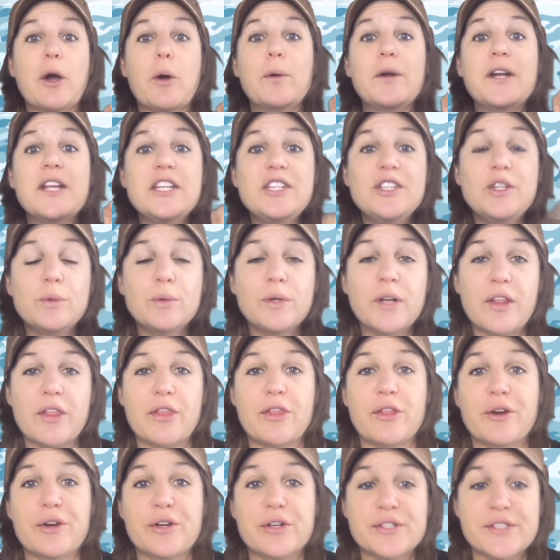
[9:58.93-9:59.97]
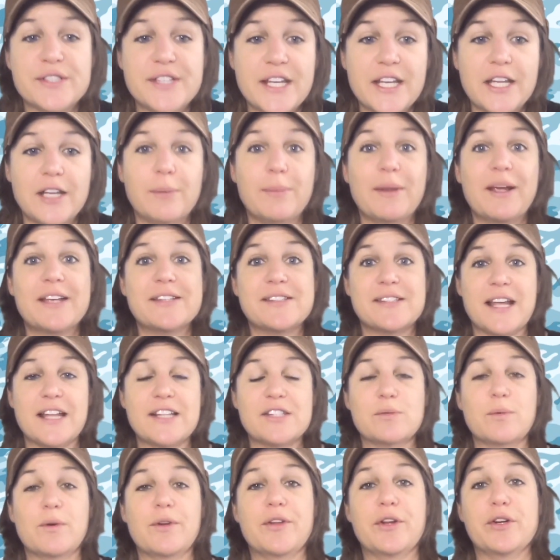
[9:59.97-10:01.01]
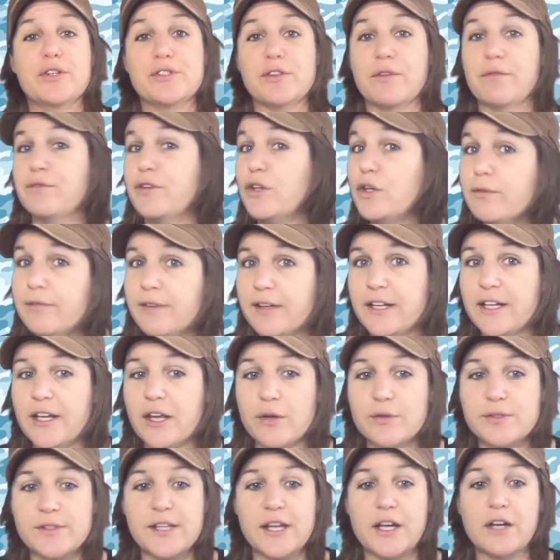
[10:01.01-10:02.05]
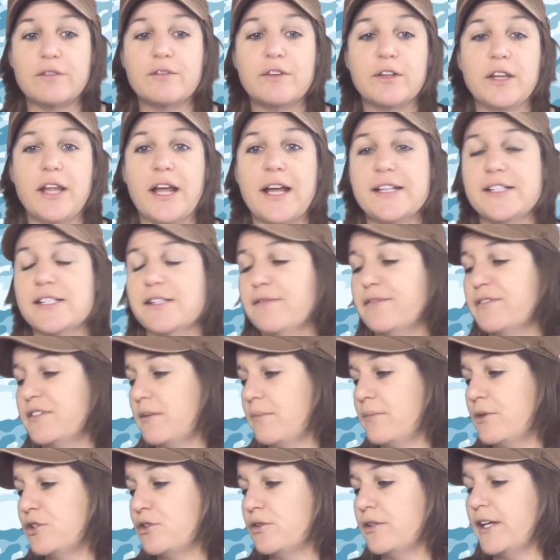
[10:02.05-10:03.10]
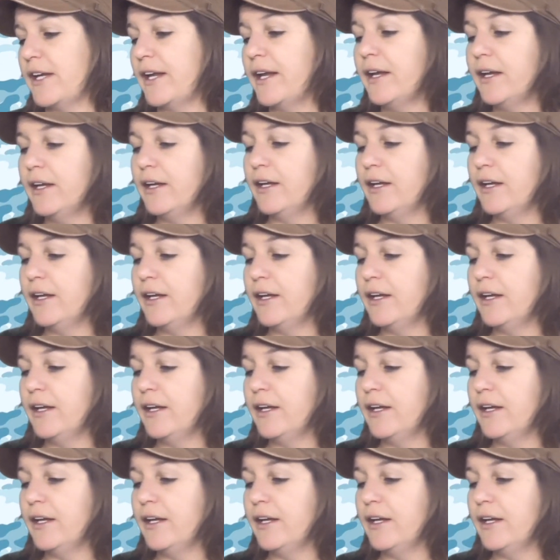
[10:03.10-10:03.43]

go to Unit 13 because that's where there's a few videos there for lines of symmetry